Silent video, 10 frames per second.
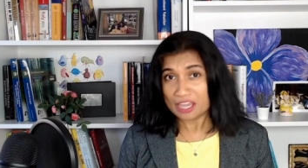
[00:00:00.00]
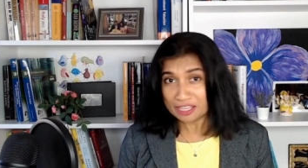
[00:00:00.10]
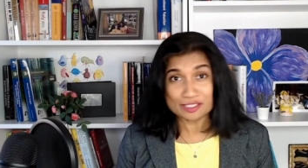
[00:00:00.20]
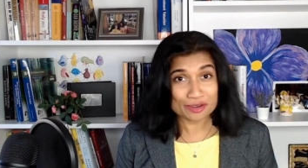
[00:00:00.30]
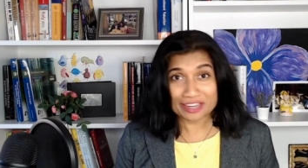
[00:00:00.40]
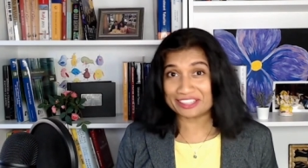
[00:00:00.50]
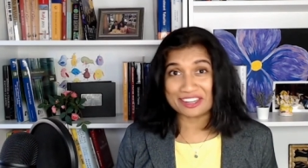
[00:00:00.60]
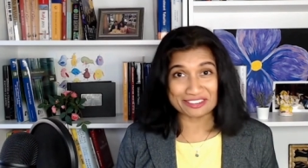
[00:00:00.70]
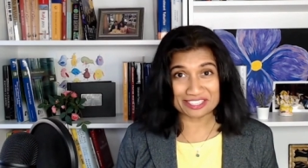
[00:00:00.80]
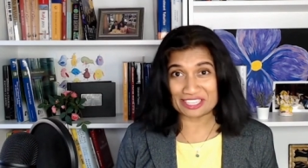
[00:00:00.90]
It's right
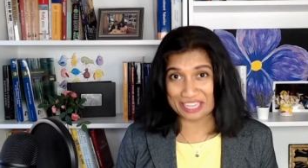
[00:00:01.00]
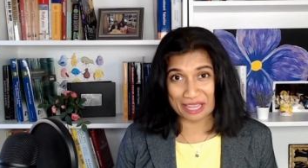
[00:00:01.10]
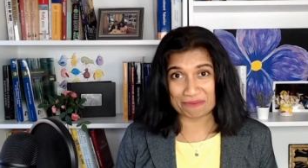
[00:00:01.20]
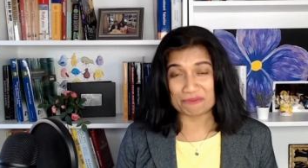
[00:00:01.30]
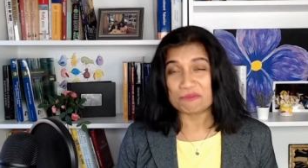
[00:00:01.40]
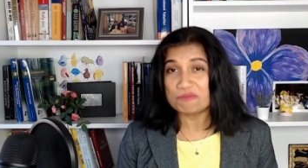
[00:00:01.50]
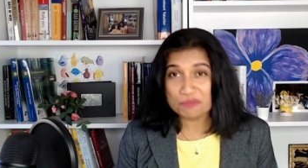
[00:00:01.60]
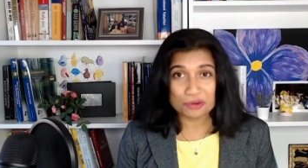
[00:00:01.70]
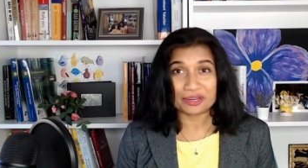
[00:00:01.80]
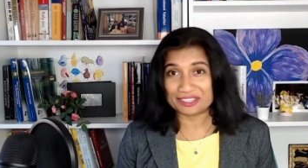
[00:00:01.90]
there in the name,
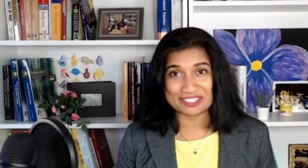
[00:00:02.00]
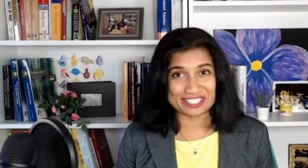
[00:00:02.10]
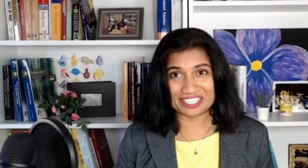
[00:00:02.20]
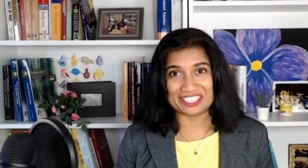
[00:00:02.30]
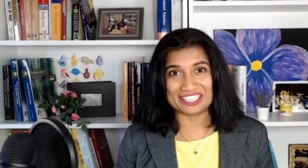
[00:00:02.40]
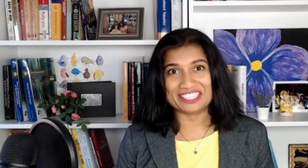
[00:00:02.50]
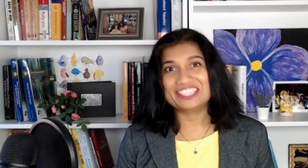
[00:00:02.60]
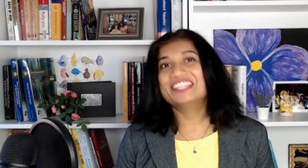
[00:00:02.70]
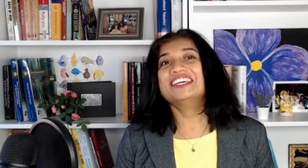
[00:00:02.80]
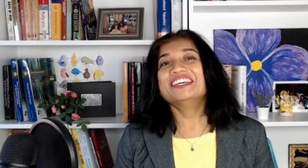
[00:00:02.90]
brokered CD.
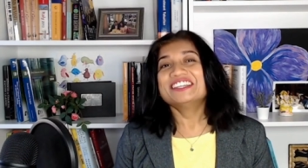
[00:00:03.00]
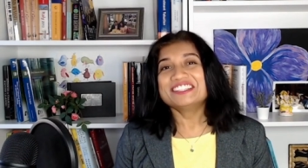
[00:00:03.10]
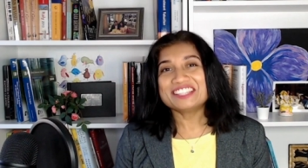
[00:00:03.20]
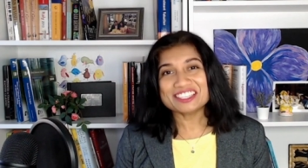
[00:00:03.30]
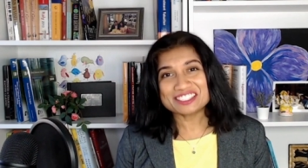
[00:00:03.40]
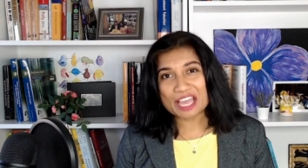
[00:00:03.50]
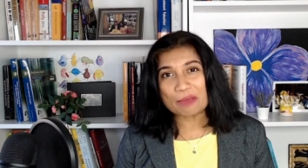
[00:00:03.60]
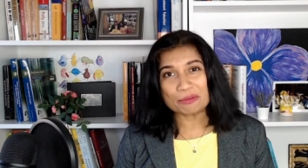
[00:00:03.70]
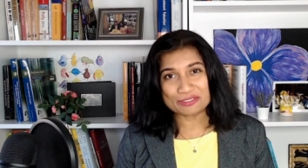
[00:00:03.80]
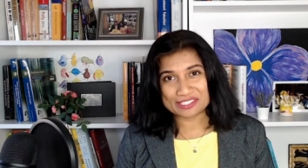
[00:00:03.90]
This
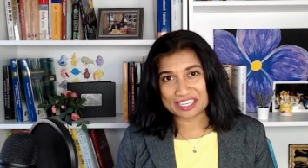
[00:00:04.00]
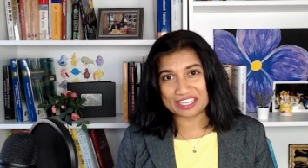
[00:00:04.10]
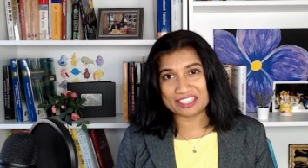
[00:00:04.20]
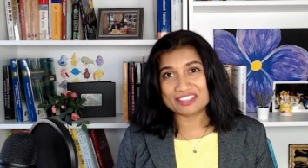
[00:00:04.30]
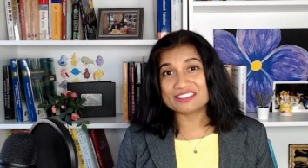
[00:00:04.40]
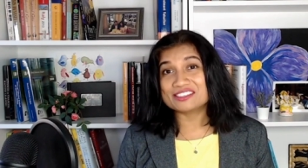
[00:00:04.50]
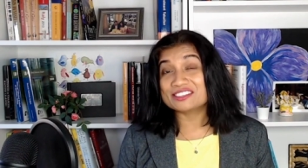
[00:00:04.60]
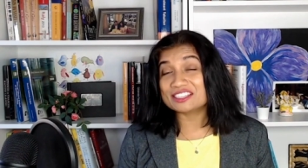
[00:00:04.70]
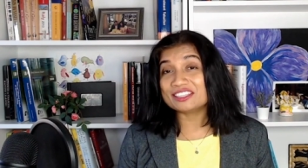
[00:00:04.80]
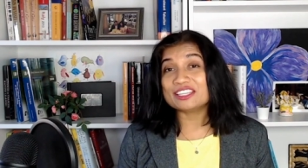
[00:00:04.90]
type of CD is
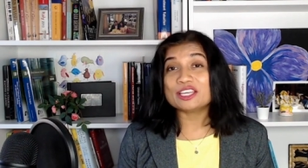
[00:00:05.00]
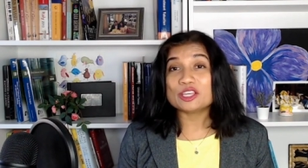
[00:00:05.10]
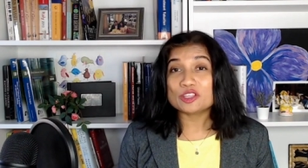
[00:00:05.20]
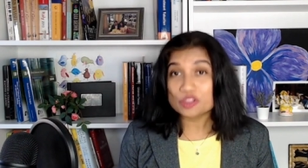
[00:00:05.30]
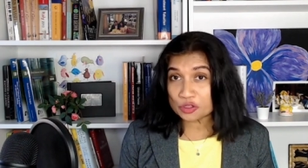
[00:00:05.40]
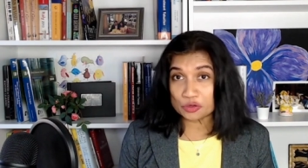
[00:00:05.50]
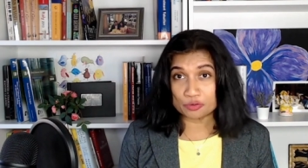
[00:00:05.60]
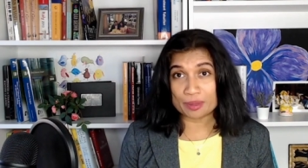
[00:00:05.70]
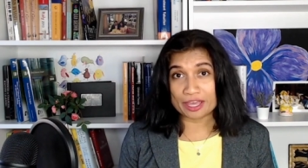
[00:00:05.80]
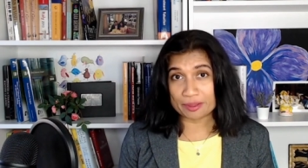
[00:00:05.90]
still
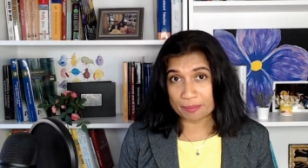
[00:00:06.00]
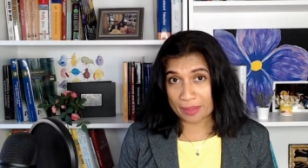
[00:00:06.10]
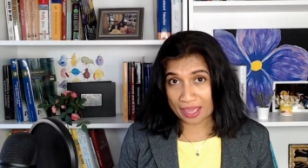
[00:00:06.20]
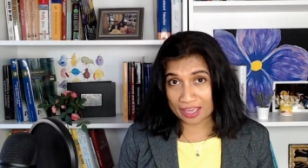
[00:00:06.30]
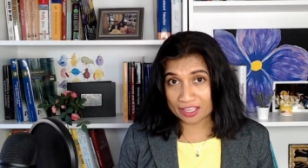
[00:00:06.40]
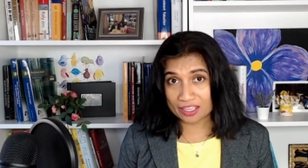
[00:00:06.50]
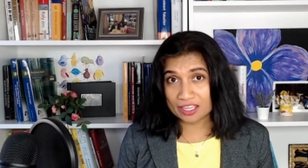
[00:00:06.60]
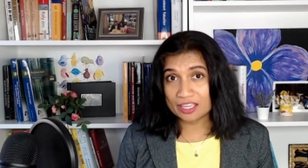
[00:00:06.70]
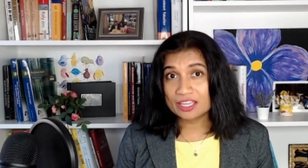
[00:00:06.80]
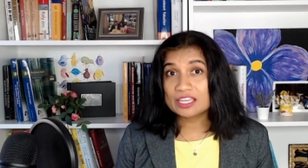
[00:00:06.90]
issued by a bank
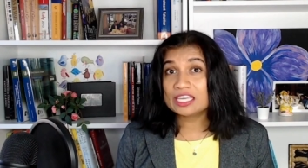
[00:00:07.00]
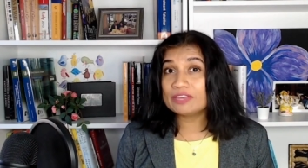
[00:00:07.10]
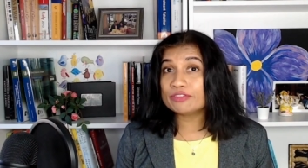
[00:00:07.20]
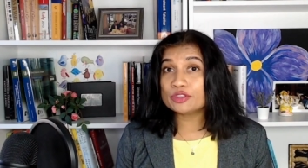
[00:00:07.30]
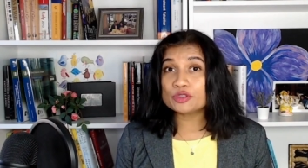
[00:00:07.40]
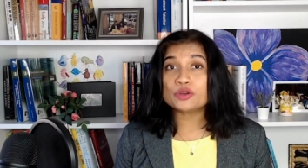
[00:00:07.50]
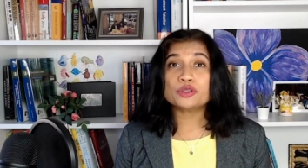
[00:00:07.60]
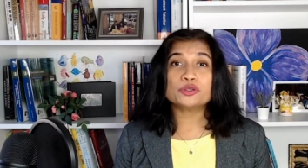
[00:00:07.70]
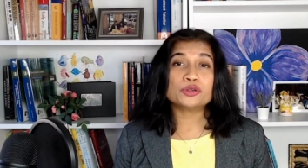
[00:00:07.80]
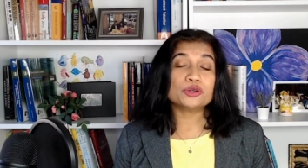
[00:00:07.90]
even though
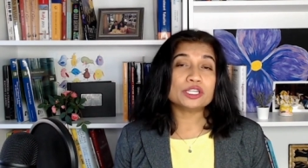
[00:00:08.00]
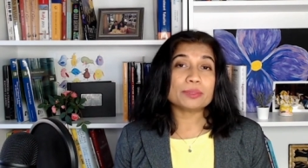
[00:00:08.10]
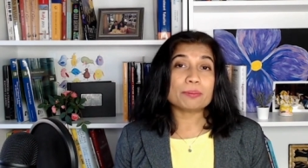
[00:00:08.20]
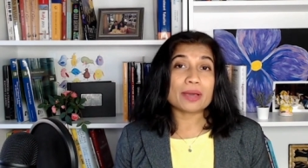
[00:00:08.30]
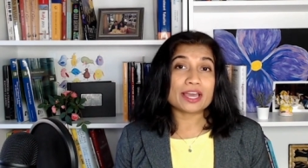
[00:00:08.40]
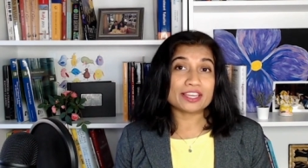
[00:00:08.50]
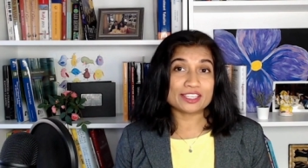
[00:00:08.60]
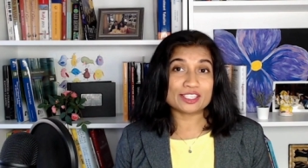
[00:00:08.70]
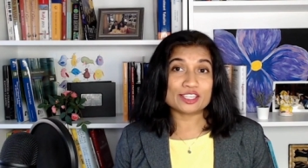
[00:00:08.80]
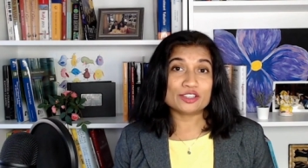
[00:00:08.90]
you don't buy
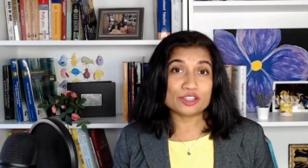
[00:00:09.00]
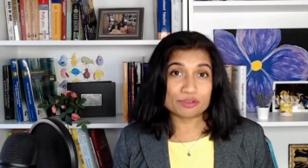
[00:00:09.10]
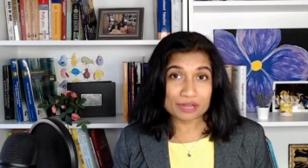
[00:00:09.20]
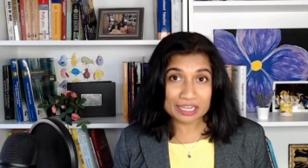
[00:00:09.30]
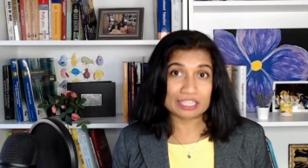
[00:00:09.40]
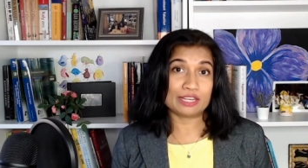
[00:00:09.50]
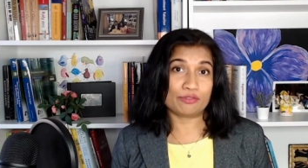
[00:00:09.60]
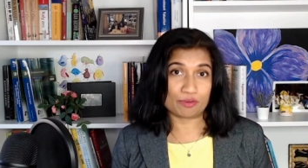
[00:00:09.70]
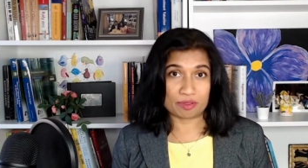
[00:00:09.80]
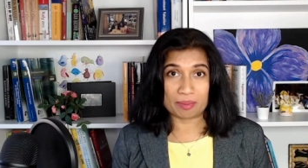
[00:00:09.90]
it directly
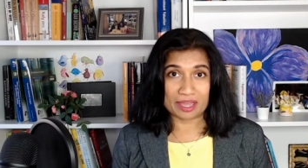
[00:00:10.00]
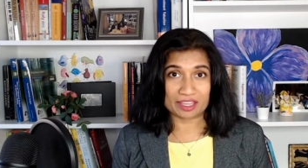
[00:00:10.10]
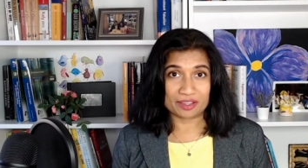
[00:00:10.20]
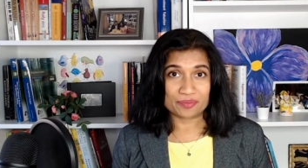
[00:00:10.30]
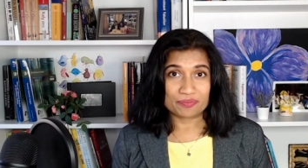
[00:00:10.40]
from the bank.